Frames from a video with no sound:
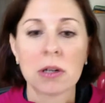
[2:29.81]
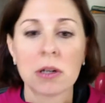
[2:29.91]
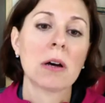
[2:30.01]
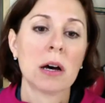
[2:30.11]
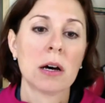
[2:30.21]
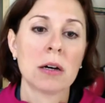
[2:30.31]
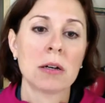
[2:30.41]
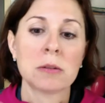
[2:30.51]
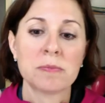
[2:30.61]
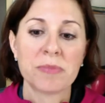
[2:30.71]

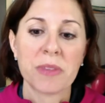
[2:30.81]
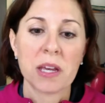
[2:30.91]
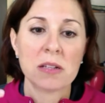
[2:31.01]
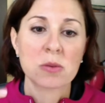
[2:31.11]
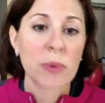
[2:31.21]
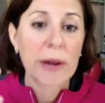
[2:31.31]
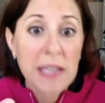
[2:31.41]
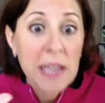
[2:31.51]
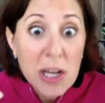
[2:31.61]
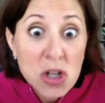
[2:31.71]
It's
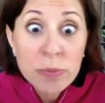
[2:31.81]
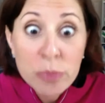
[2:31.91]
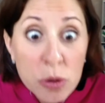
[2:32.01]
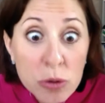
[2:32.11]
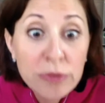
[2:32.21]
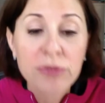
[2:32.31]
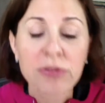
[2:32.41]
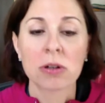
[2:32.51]
radiation proof.